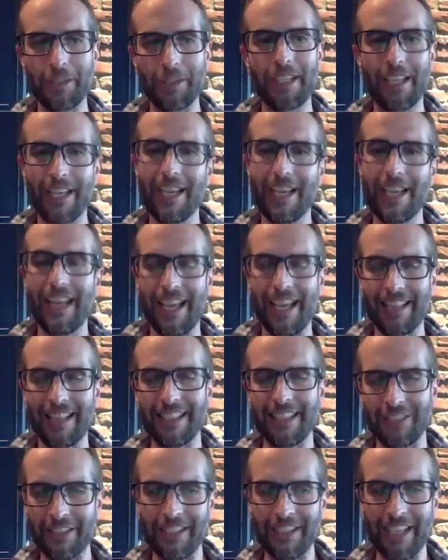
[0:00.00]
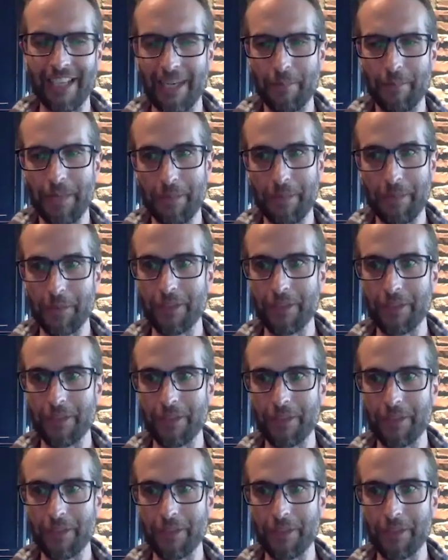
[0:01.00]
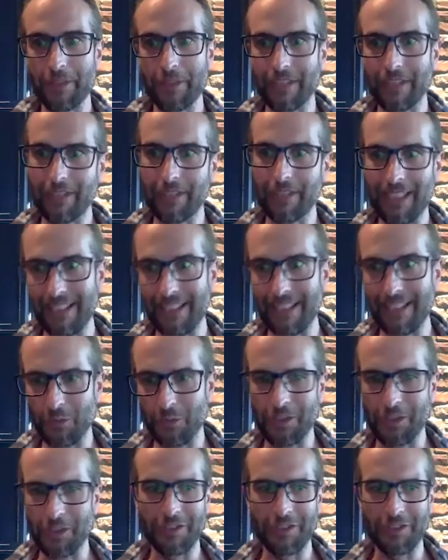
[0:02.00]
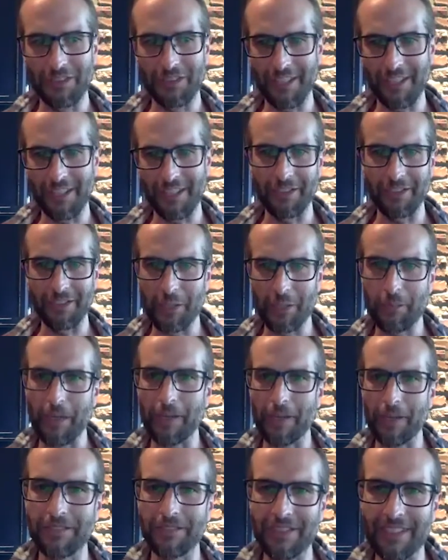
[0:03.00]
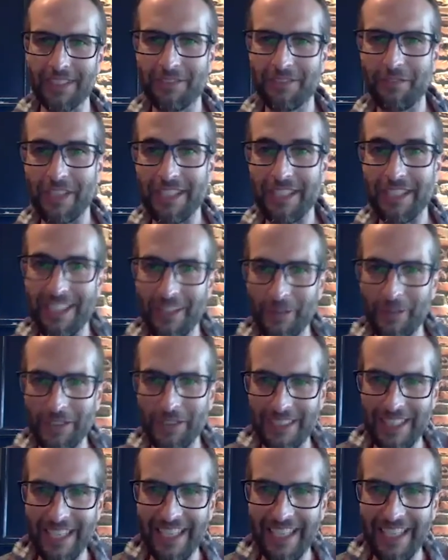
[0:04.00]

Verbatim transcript: And these are the kind of people that we need in this world to solve the large problems facing our world today.